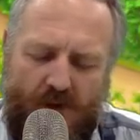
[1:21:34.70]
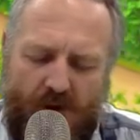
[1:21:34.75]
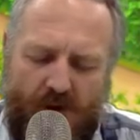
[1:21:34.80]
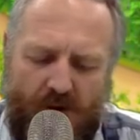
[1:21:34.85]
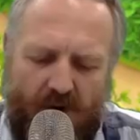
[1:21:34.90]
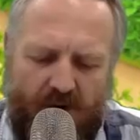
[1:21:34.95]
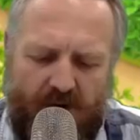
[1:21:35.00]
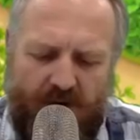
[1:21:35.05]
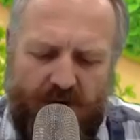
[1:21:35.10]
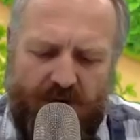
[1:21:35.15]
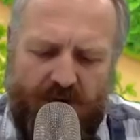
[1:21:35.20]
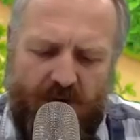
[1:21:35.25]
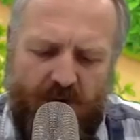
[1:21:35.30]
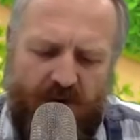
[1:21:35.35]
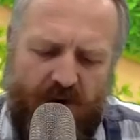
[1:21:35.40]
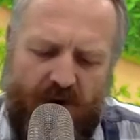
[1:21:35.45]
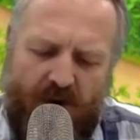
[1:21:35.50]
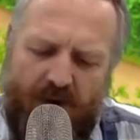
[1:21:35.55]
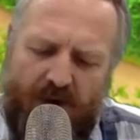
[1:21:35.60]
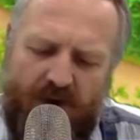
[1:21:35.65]
Keep
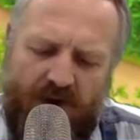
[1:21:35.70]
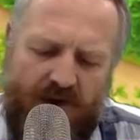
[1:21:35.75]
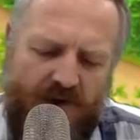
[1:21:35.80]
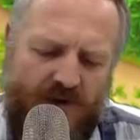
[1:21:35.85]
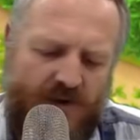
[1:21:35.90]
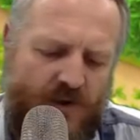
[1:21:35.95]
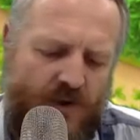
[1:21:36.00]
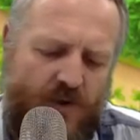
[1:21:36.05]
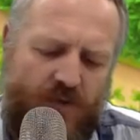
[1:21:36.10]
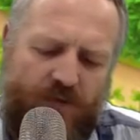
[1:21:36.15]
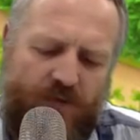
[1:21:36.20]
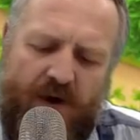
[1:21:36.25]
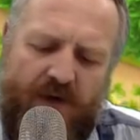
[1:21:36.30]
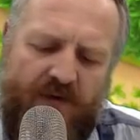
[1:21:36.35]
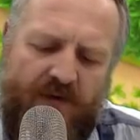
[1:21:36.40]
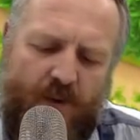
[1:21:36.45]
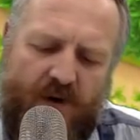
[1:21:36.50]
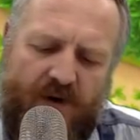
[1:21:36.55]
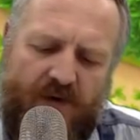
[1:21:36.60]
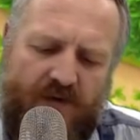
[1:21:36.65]
doing, I'm getting 2 for
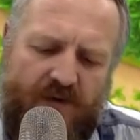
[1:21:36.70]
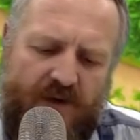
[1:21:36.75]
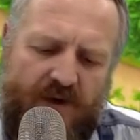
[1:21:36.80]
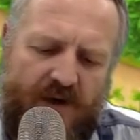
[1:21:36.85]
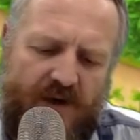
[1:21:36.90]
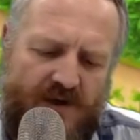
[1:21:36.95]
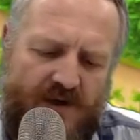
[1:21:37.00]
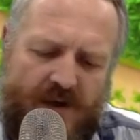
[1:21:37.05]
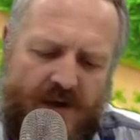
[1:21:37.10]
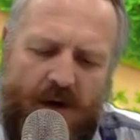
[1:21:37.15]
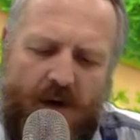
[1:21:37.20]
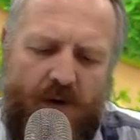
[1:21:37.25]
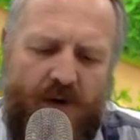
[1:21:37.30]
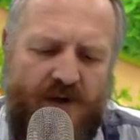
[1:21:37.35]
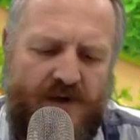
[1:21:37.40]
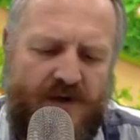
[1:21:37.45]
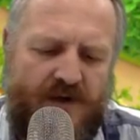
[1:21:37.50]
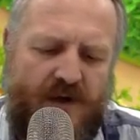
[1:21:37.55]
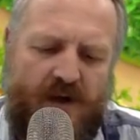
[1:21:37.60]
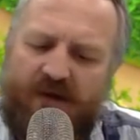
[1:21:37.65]
every one of these. Now,
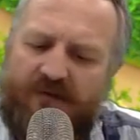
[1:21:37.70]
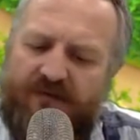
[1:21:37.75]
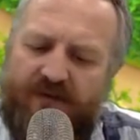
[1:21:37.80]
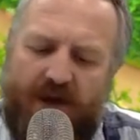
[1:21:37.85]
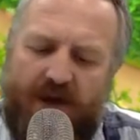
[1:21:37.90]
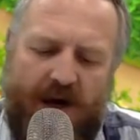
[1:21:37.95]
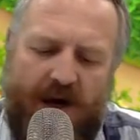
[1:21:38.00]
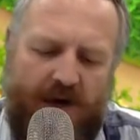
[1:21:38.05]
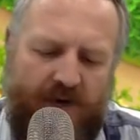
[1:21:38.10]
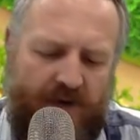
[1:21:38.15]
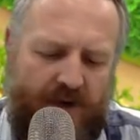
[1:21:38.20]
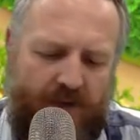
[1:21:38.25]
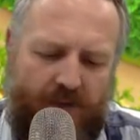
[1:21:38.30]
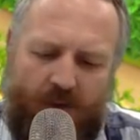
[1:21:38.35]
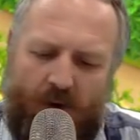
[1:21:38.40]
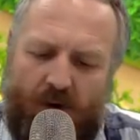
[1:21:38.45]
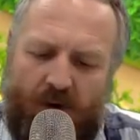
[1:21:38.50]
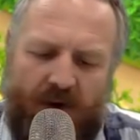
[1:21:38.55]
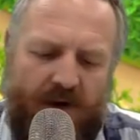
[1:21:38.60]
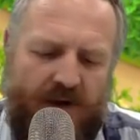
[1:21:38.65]
it's going to vary.
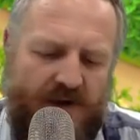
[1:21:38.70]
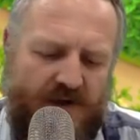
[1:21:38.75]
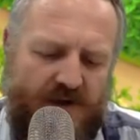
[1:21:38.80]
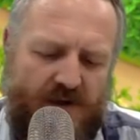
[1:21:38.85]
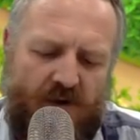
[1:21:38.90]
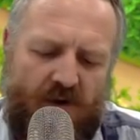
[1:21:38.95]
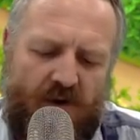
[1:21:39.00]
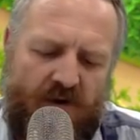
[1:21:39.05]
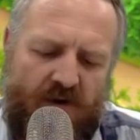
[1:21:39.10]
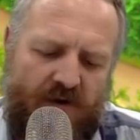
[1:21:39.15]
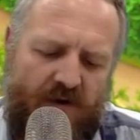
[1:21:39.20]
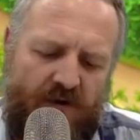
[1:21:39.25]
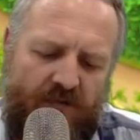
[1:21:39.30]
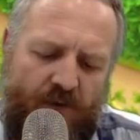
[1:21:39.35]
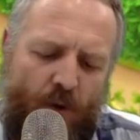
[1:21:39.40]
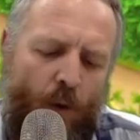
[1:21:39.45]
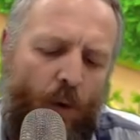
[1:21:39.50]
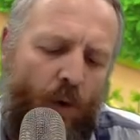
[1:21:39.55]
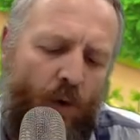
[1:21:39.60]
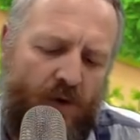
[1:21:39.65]
Okay, there's a lot
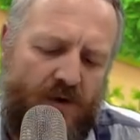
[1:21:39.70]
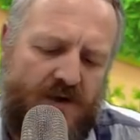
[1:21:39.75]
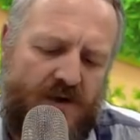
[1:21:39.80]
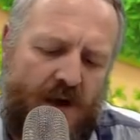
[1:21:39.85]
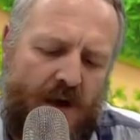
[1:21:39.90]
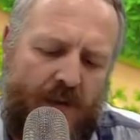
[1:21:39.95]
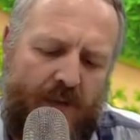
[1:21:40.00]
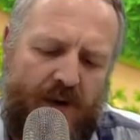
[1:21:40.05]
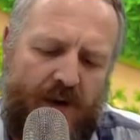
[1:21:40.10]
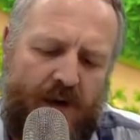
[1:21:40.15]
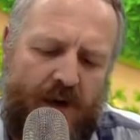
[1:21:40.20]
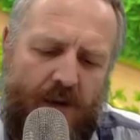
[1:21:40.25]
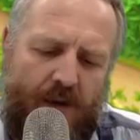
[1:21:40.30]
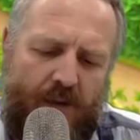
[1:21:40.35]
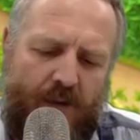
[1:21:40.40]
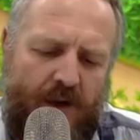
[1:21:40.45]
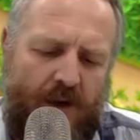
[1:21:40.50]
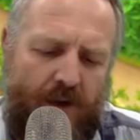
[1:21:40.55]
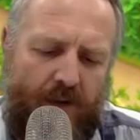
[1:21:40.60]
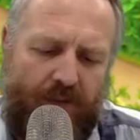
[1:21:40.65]
of ores coming up
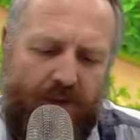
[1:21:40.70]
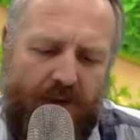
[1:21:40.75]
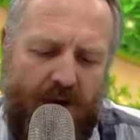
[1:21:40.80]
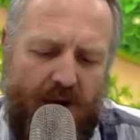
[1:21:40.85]
here.